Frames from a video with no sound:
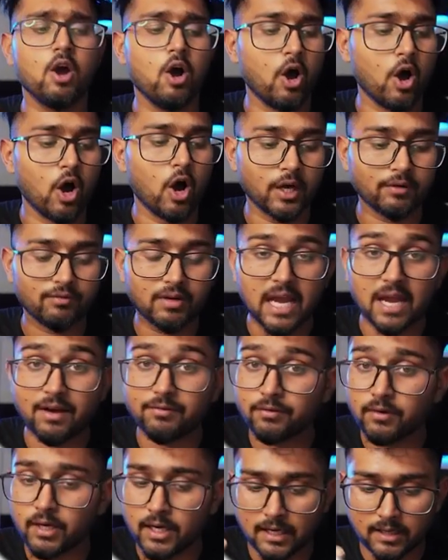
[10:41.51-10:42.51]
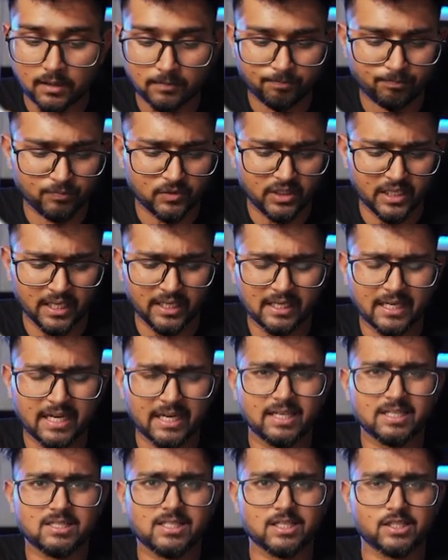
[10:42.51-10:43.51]
or we have a
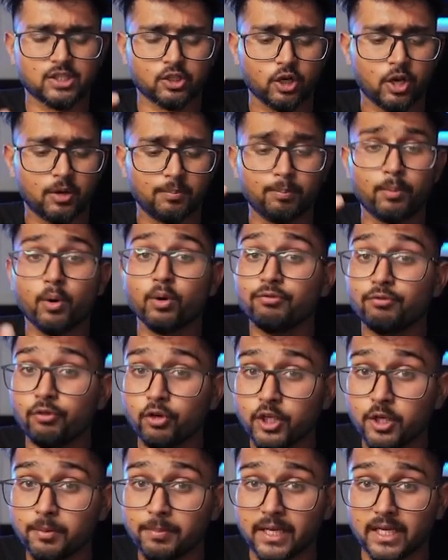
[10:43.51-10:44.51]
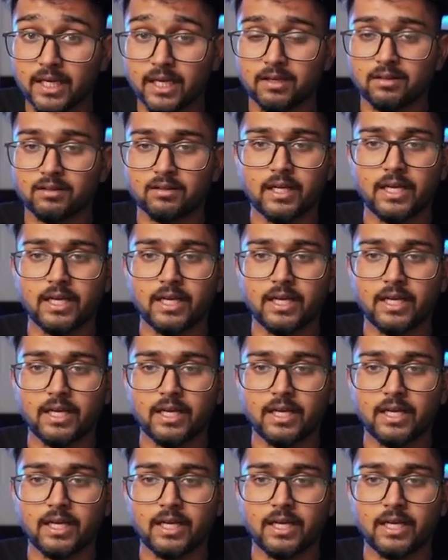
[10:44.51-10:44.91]
dedicated session on portfolio making,